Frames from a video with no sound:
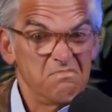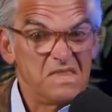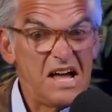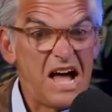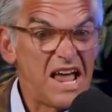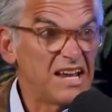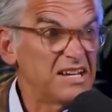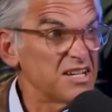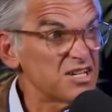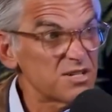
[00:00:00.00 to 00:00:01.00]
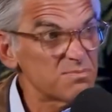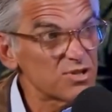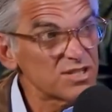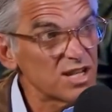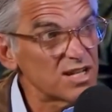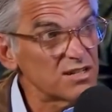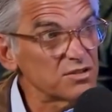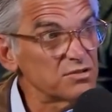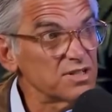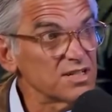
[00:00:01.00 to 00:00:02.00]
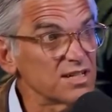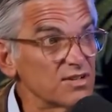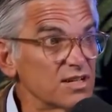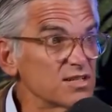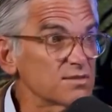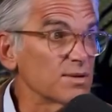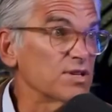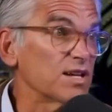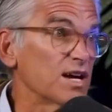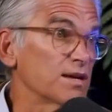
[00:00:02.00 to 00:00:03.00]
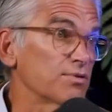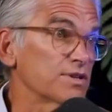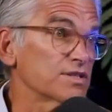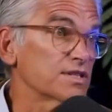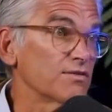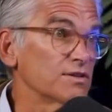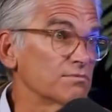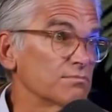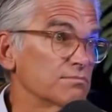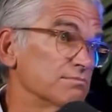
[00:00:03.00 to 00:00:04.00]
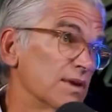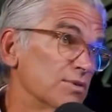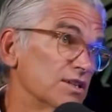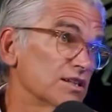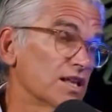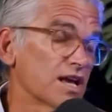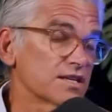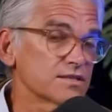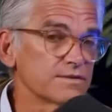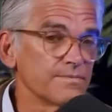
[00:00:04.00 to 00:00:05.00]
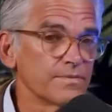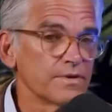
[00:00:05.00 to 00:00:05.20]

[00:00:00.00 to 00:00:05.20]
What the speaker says: 9-ish%, including dividends, maybe 9.7, maybe a little less,